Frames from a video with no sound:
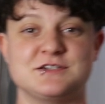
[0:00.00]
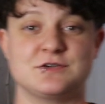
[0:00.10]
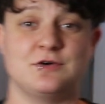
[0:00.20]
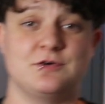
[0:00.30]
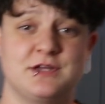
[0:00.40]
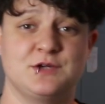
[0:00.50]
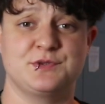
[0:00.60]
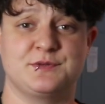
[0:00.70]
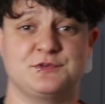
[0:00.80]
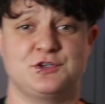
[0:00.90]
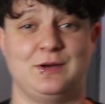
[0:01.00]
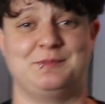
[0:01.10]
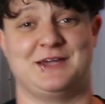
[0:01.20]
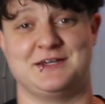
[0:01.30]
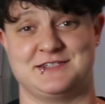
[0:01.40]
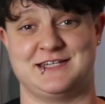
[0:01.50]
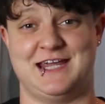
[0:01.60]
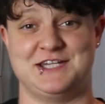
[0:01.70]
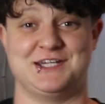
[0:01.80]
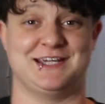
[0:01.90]
Nicole here with Obscure Reptiles and
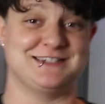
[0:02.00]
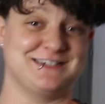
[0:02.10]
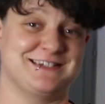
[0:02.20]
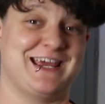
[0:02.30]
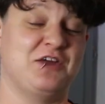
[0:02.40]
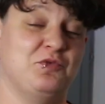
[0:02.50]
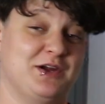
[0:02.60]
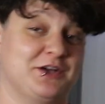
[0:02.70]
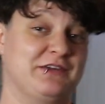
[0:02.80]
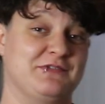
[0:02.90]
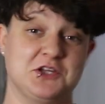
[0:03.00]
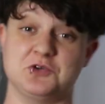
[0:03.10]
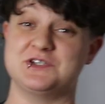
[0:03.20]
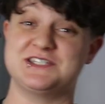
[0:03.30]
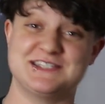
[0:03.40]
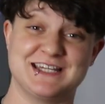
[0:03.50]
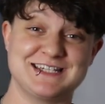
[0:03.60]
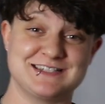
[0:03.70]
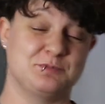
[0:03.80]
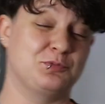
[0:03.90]
Caging, and today we are giving you
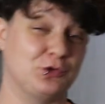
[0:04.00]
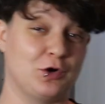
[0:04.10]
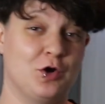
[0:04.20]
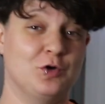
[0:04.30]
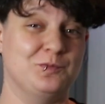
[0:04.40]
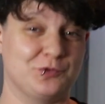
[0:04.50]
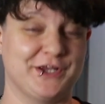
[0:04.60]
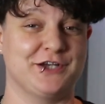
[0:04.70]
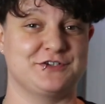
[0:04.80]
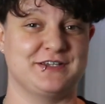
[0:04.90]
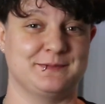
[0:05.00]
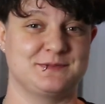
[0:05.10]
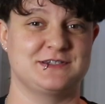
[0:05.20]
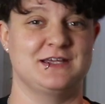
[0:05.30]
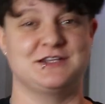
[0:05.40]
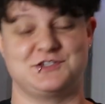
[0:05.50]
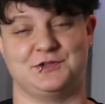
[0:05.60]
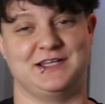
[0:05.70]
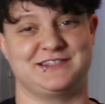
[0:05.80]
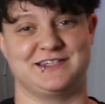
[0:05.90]
6 pro breeder tips.
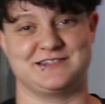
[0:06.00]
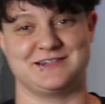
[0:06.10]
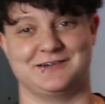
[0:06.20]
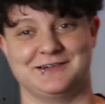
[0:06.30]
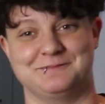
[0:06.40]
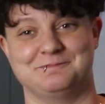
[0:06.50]
So let's get started.